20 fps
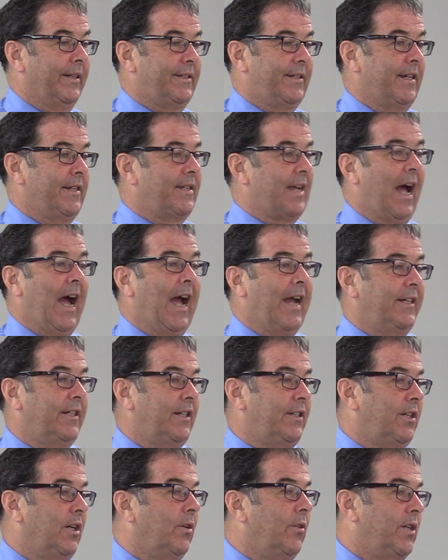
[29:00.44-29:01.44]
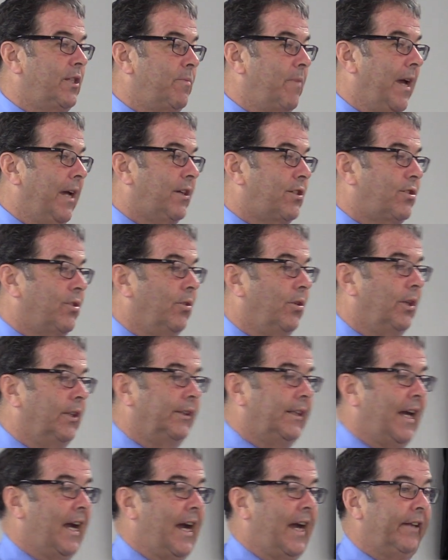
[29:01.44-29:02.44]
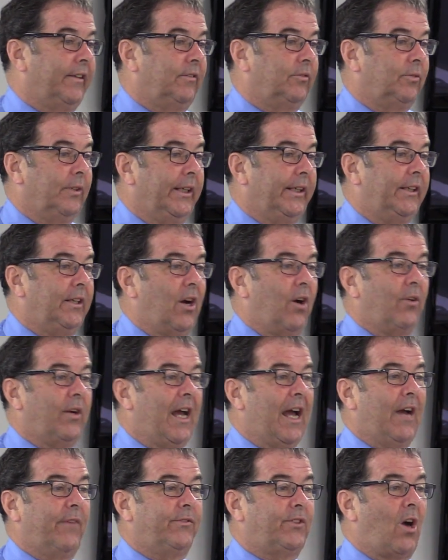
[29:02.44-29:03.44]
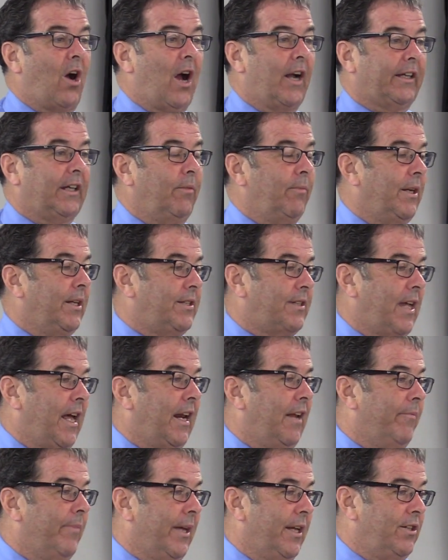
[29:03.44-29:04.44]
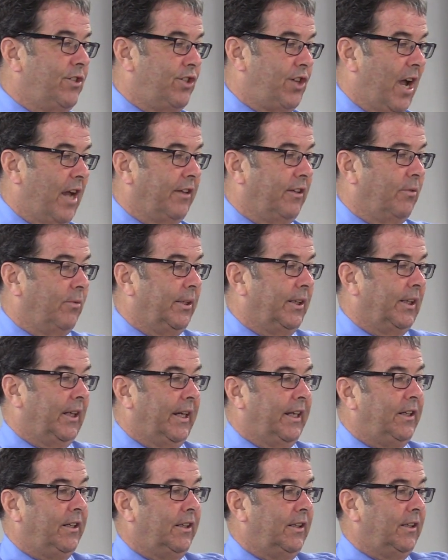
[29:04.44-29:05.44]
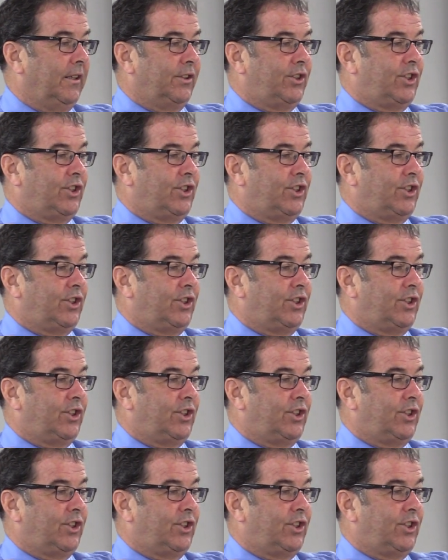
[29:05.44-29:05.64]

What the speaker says: it's designed to do is make sure that we don't have documents that have been genuinely